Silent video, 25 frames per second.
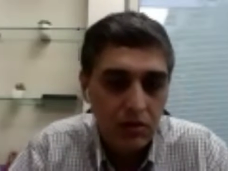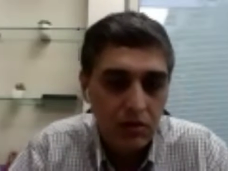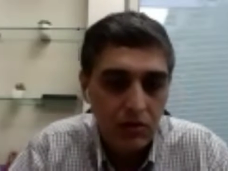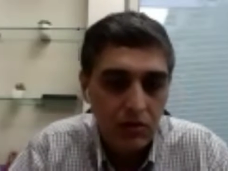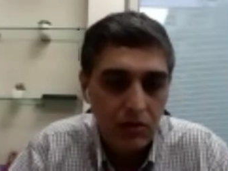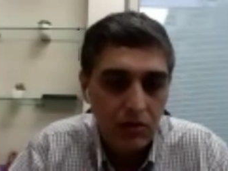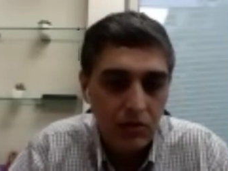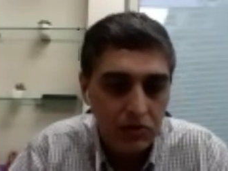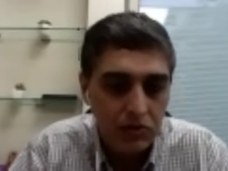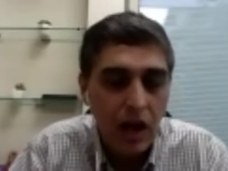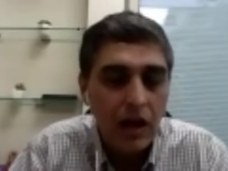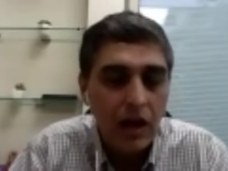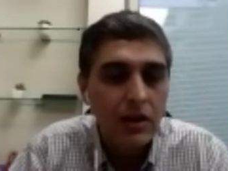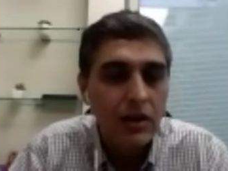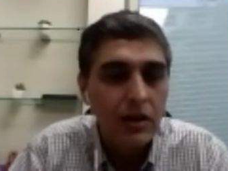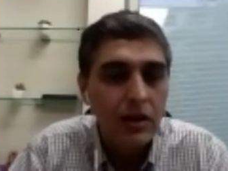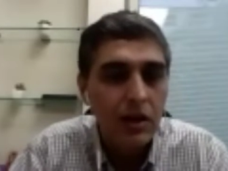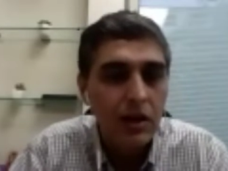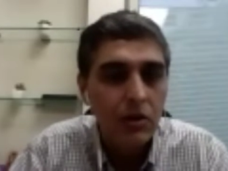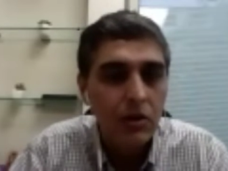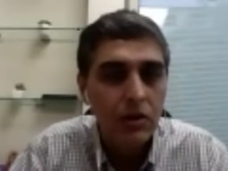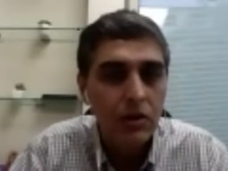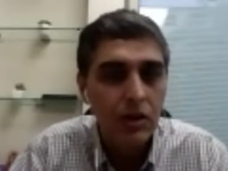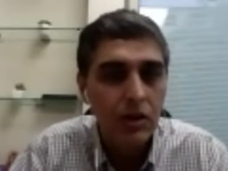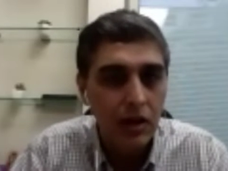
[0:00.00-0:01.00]
started
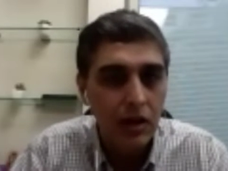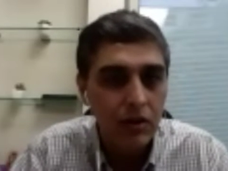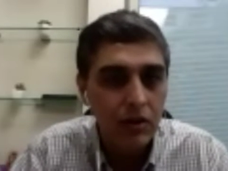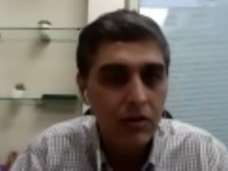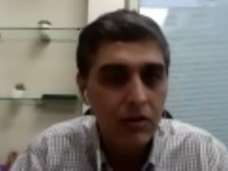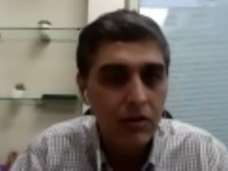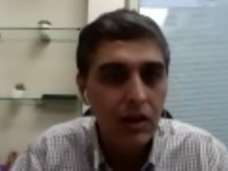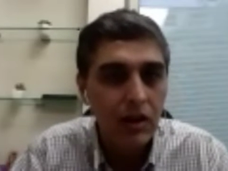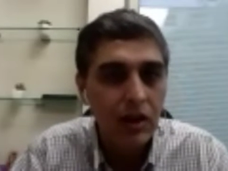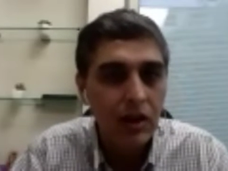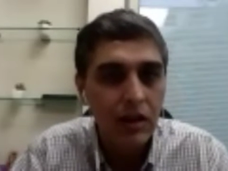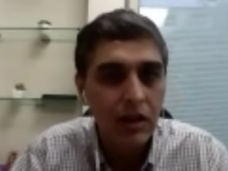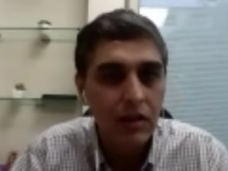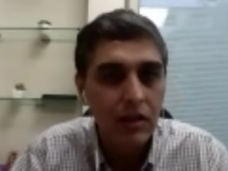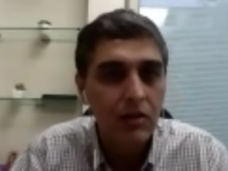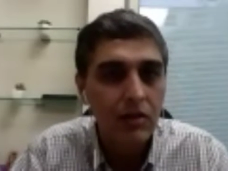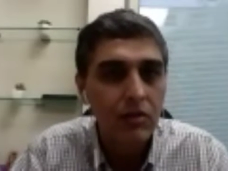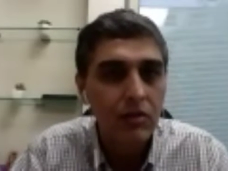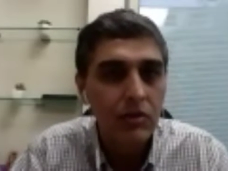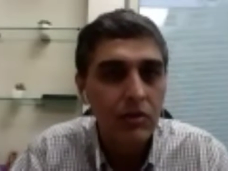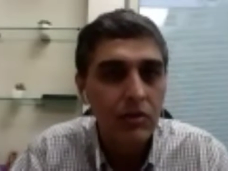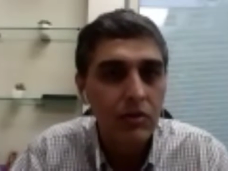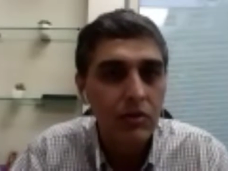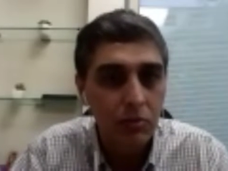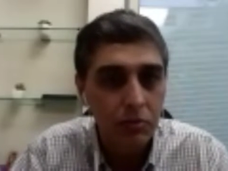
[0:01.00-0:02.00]
out in our training years
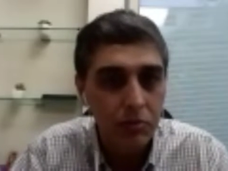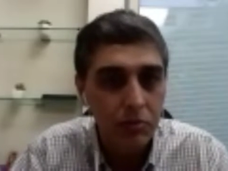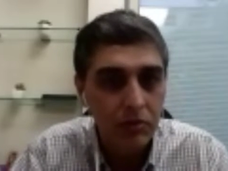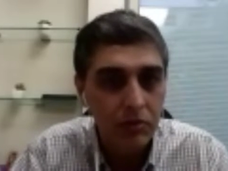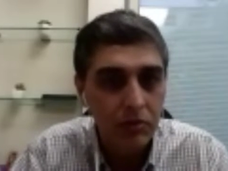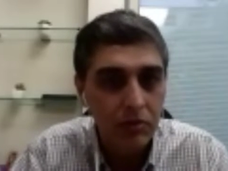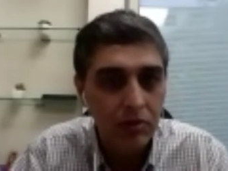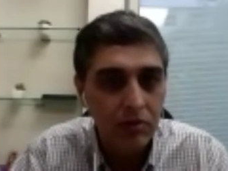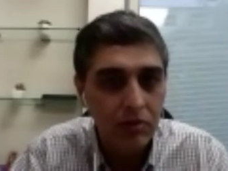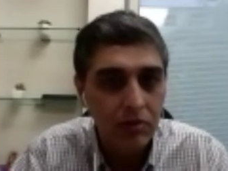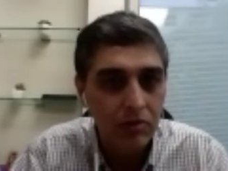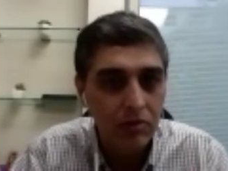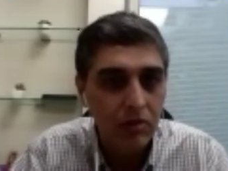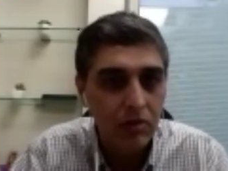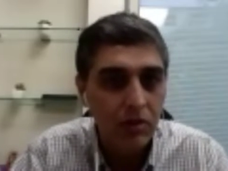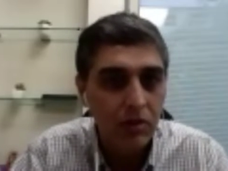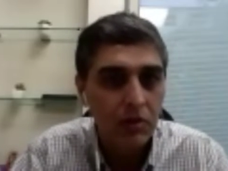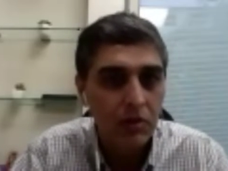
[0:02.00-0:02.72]
with open surgery.